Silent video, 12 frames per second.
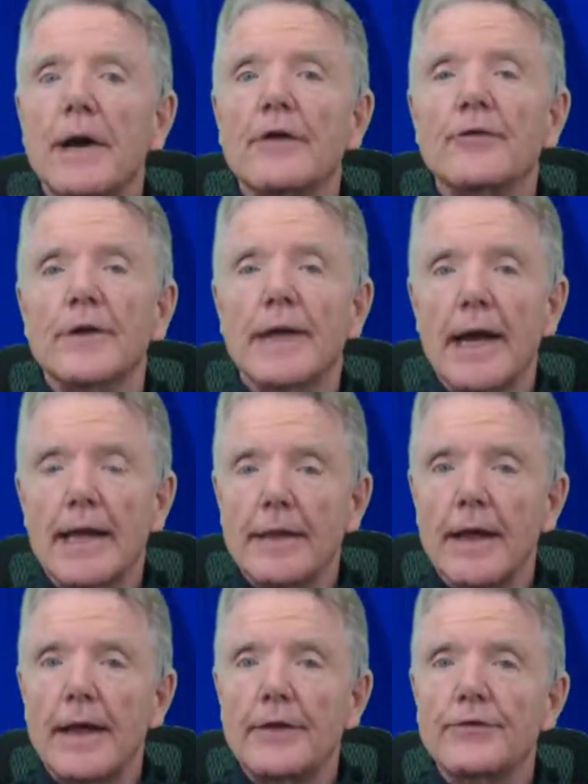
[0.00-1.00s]
other
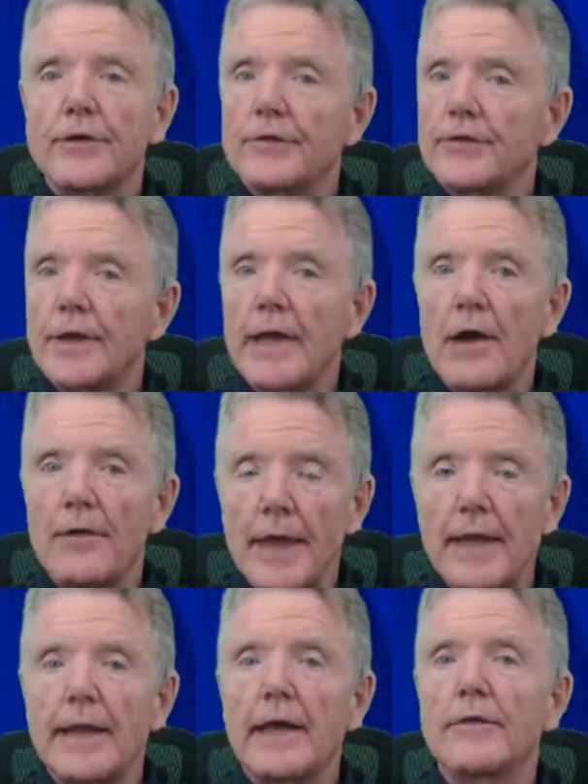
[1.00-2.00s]
guidelines and see how
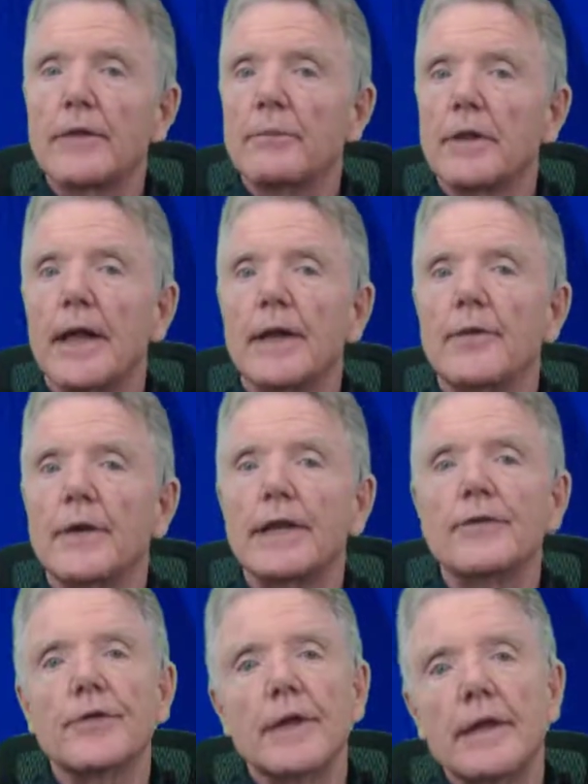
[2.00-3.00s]
they nailed the plywood
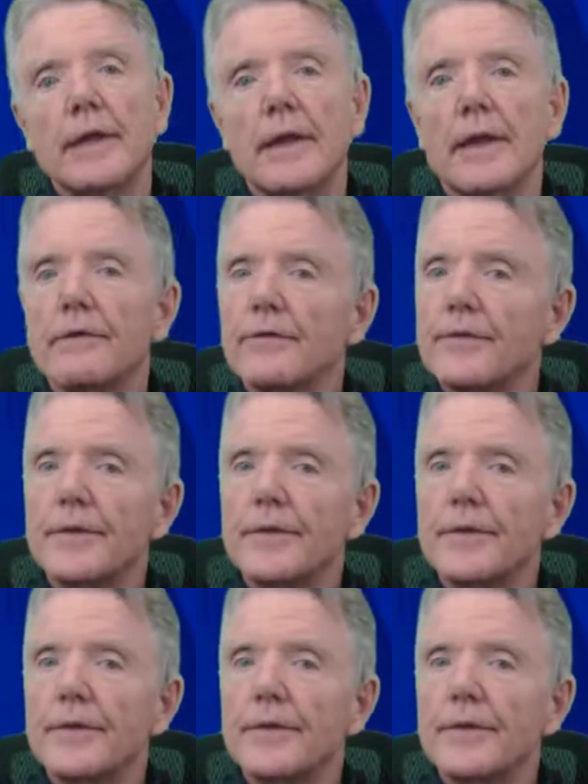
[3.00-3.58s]
and see if